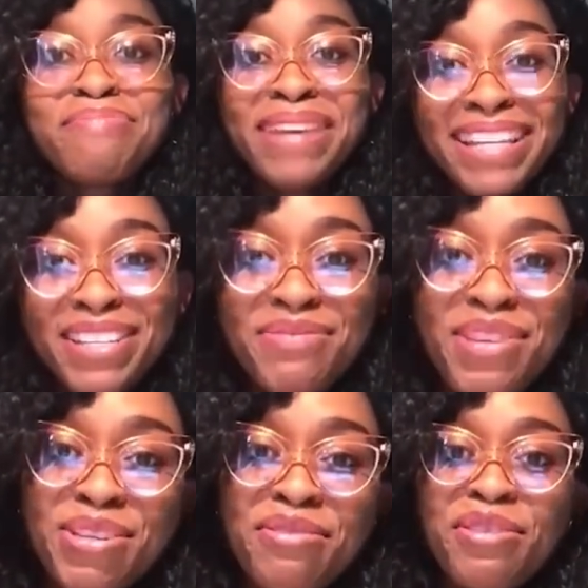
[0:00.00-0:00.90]
making this
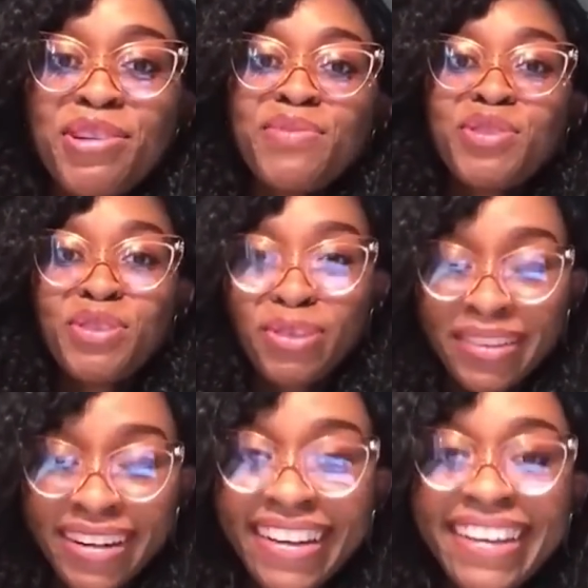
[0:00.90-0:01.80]
video from New
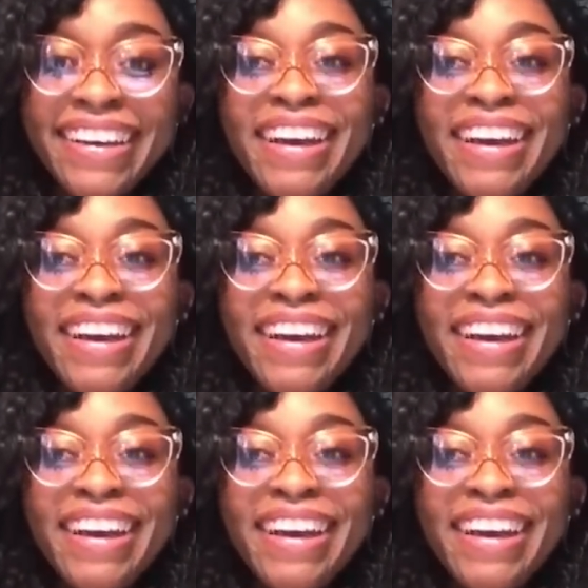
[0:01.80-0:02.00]
York.